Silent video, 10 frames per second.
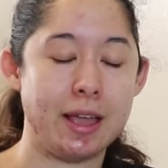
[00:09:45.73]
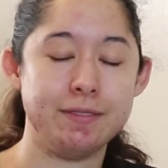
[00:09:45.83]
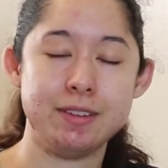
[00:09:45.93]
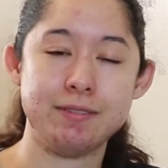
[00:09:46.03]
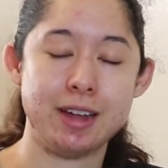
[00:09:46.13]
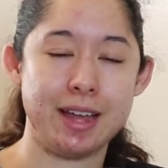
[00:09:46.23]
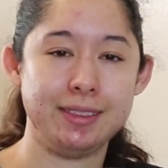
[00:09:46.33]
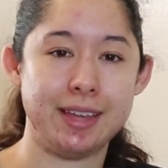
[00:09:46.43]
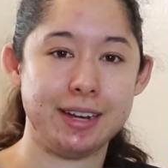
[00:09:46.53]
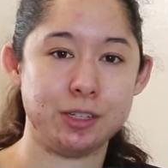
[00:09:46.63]
I've never
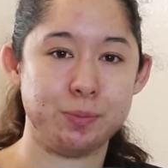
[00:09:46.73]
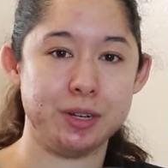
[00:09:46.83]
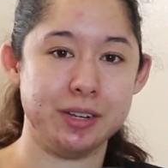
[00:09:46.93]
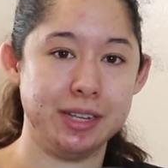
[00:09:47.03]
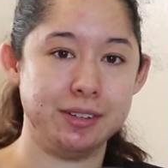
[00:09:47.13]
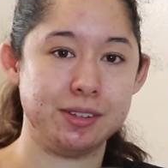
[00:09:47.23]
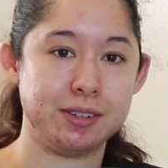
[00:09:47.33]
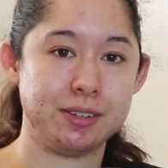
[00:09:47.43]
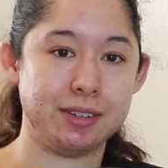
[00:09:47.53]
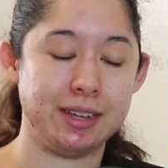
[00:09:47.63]
had that
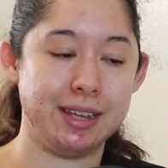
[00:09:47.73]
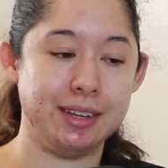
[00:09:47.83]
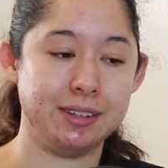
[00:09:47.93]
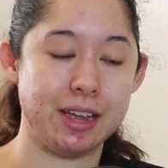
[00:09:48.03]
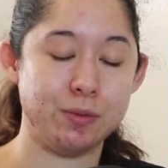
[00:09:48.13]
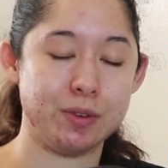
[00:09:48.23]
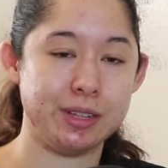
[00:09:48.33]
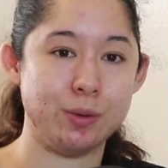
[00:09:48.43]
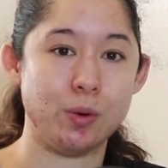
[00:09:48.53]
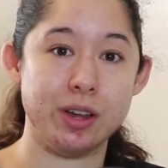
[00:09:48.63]
experience, and I
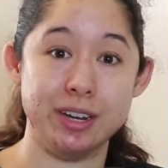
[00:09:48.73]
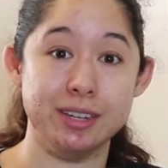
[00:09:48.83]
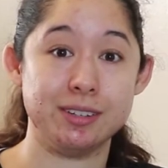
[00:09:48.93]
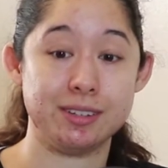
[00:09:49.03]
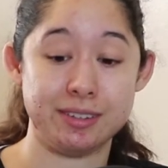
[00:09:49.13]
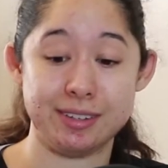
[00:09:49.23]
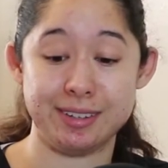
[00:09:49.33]
really want it.